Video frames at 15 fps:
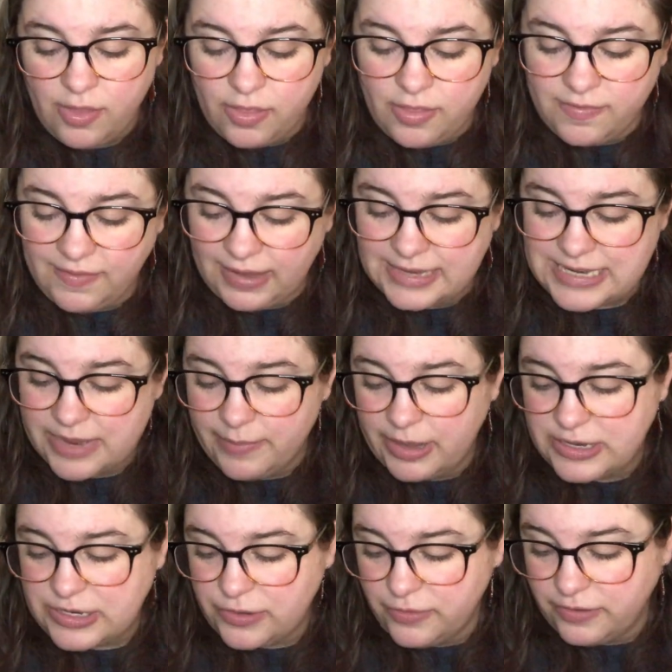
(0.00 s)
The second time
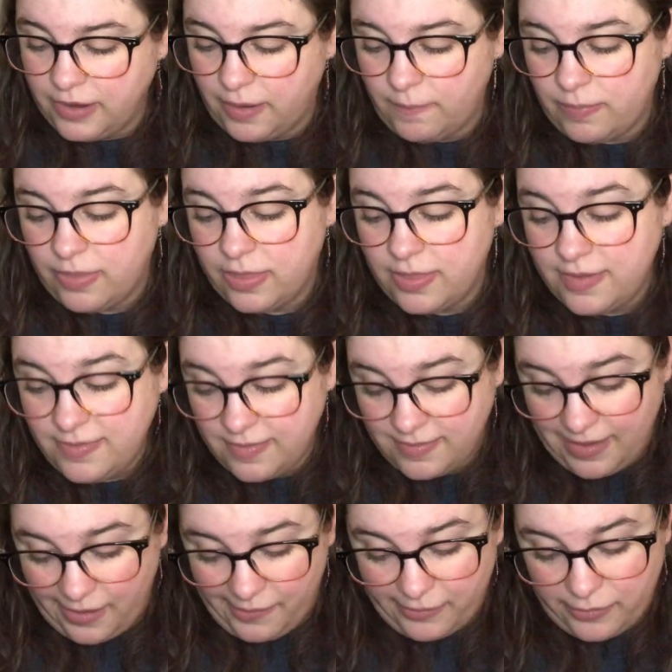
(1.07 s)
I told him, this is
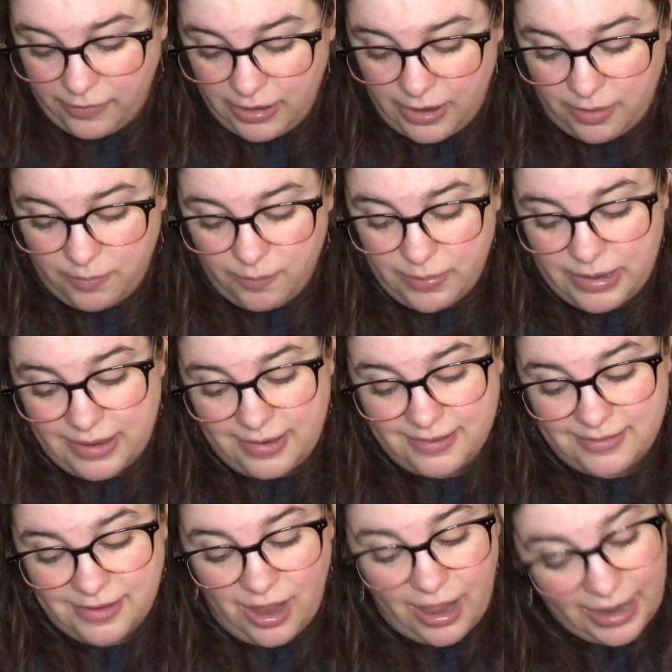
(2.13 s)
sour cream, but it
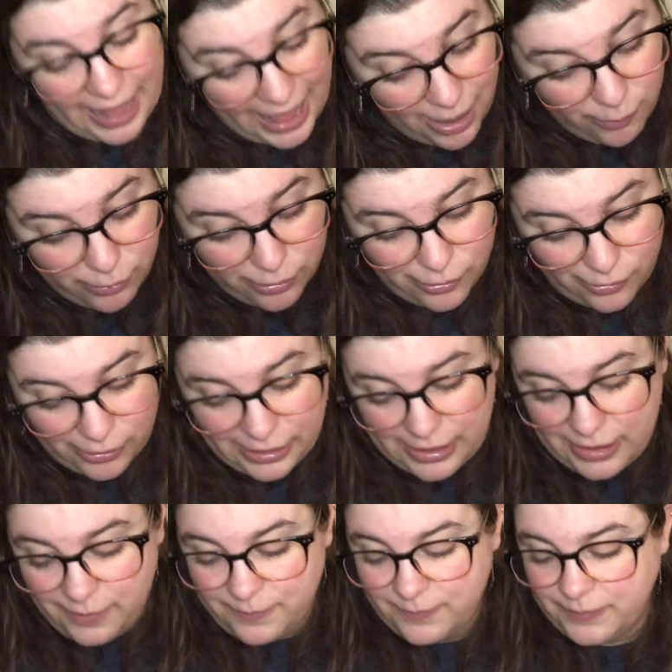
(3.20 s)
is not our
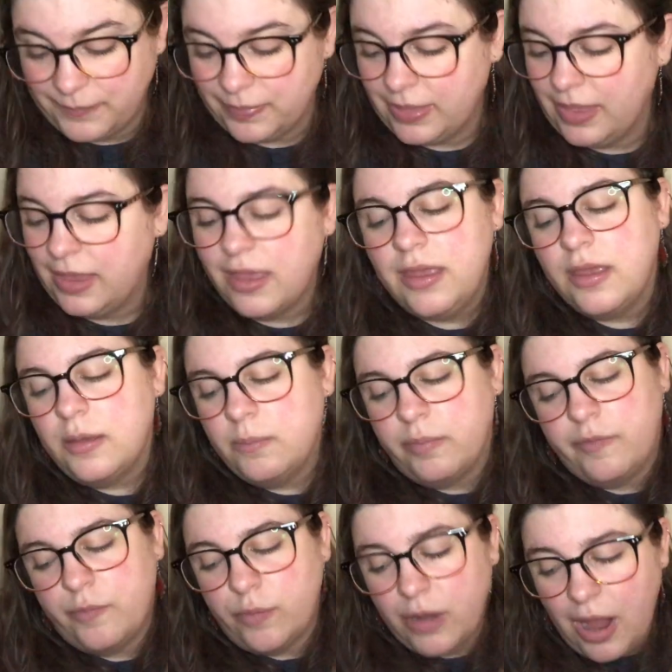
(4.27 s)
cream.
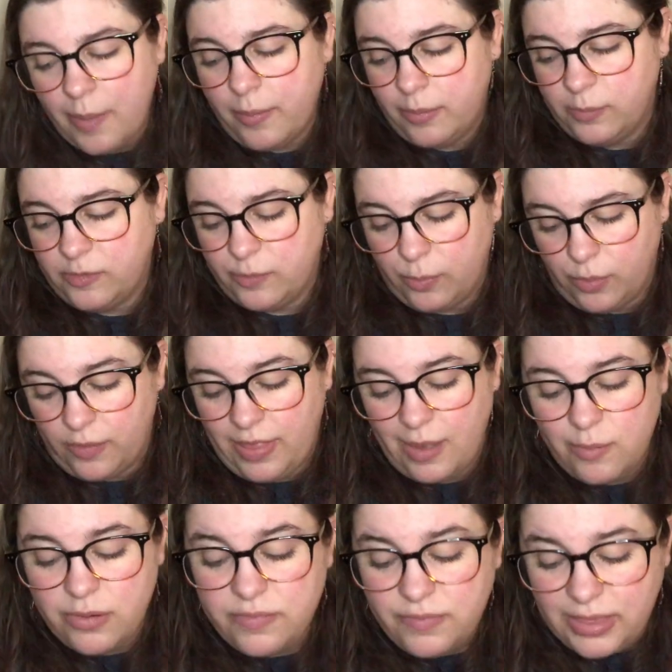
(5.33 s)
Before Emma was born,
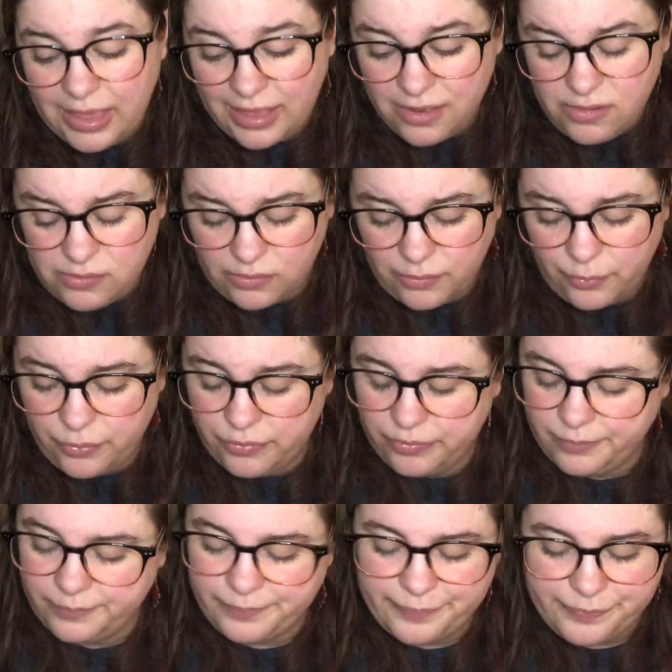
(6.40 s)
that would have killed.
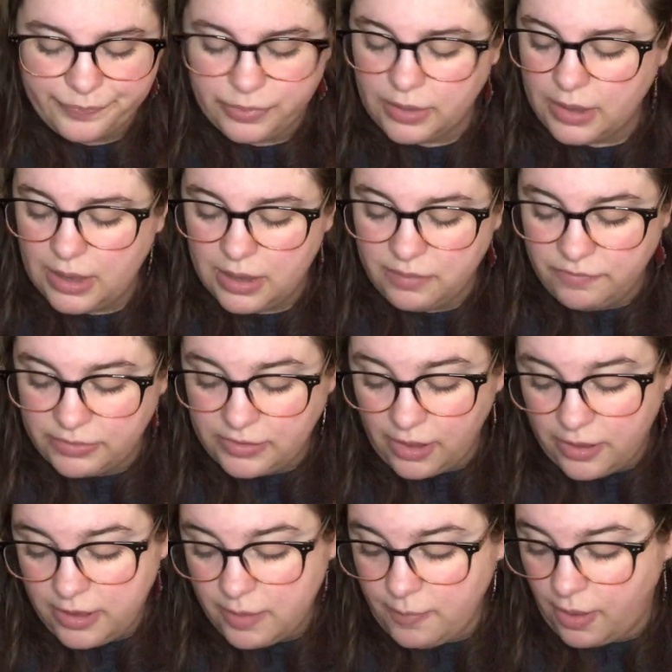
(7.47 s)
And
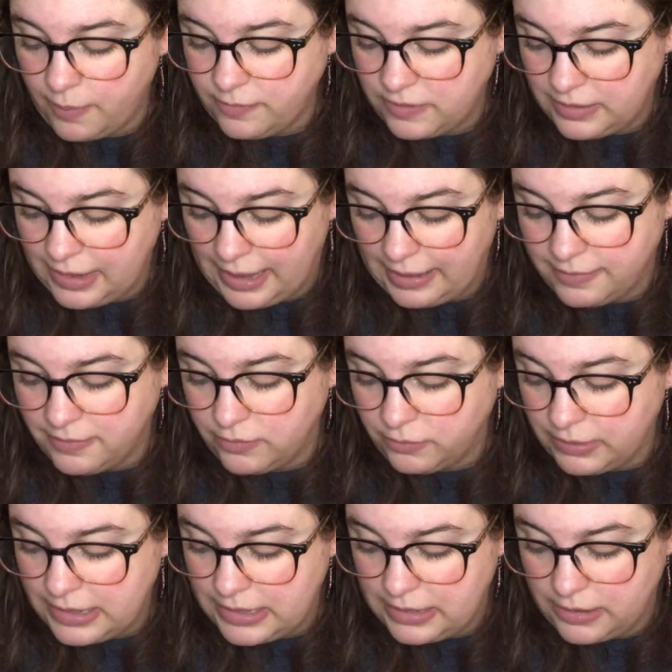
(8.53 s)
Vidalia mom's and dad's
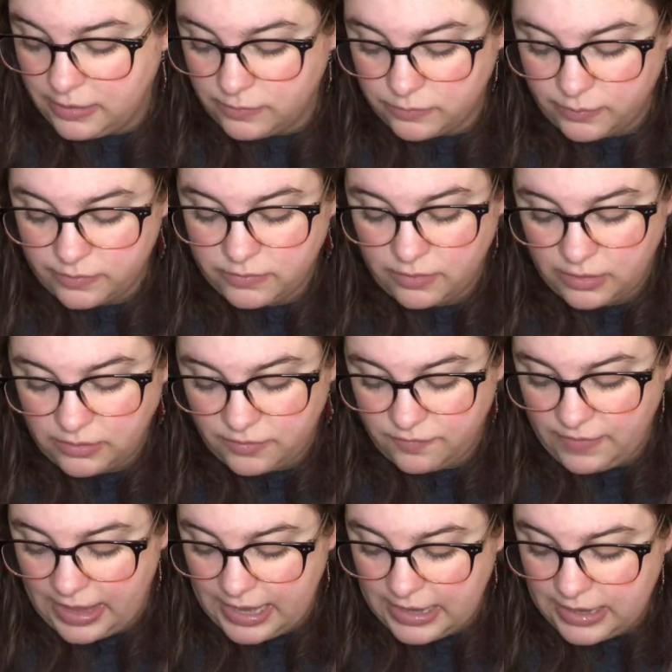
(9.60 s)
green hues would start to
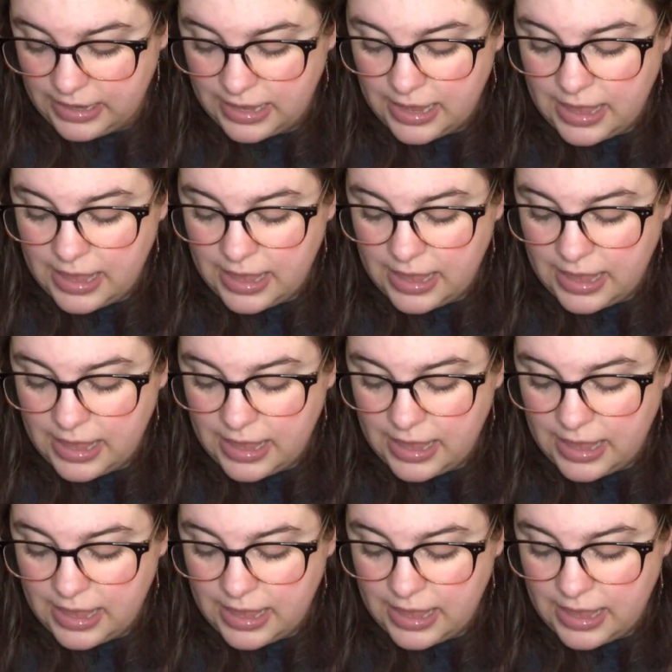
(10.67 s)
fade